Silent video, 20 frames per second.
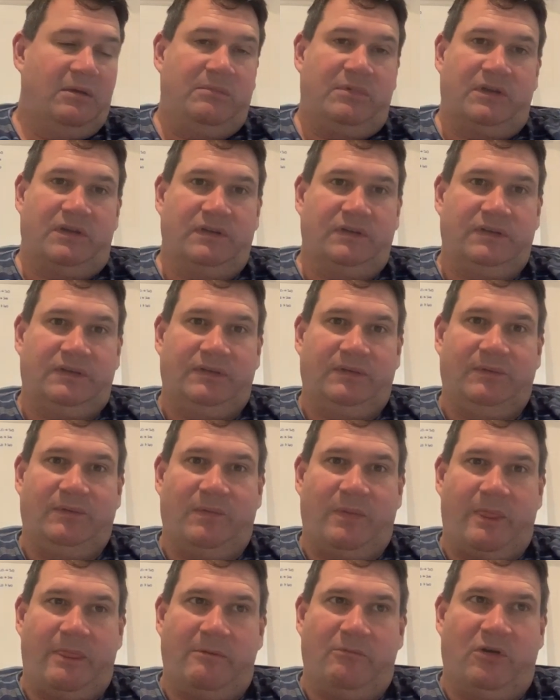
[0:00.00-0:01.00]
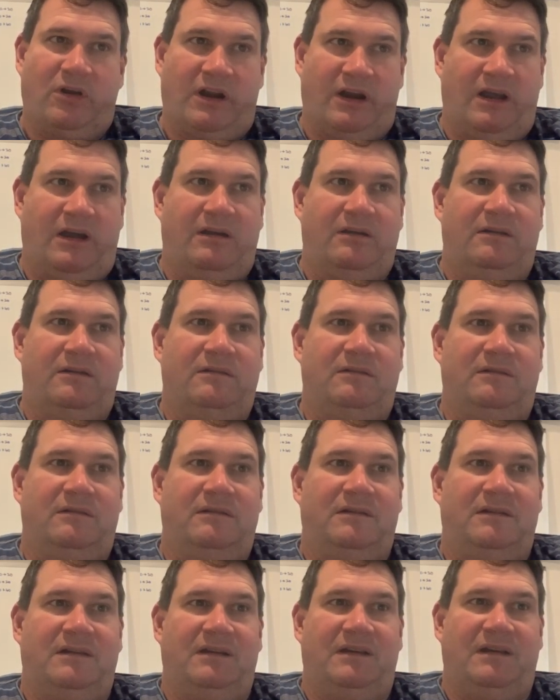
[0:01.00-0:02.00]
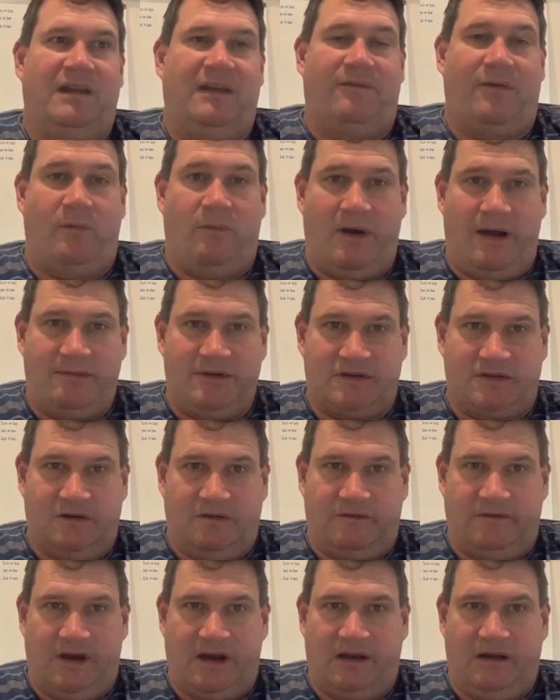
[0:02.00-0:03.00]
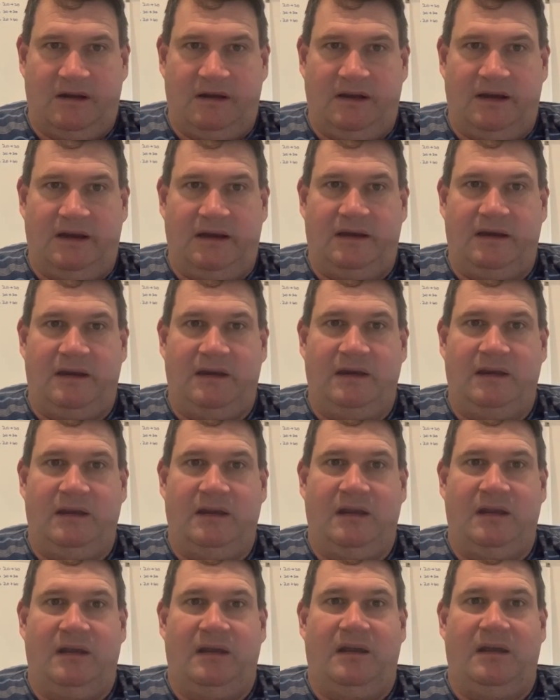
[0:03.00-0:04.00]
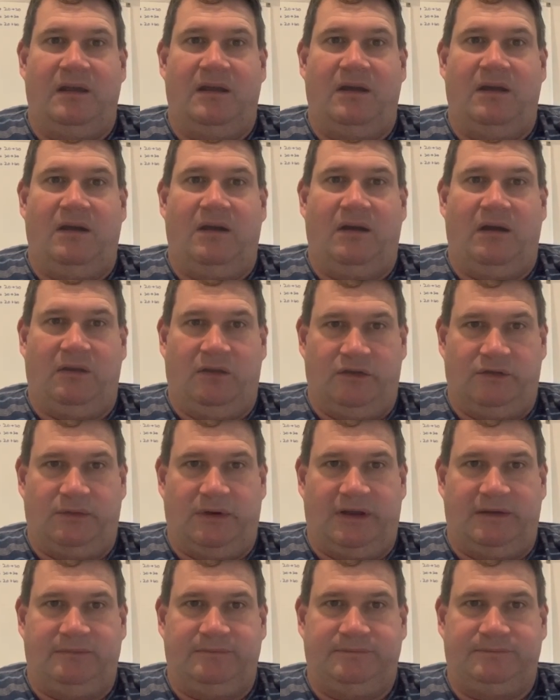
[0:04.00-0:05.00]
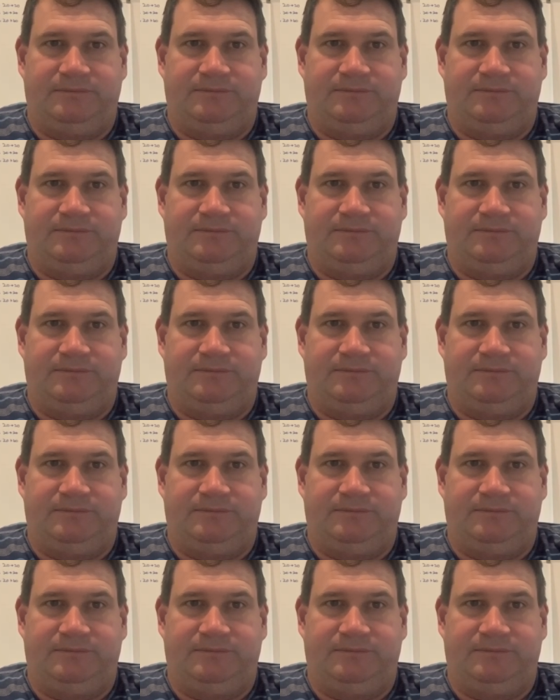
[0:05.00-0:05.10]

Because what I know, if I weigh myself regularly, I lose weight.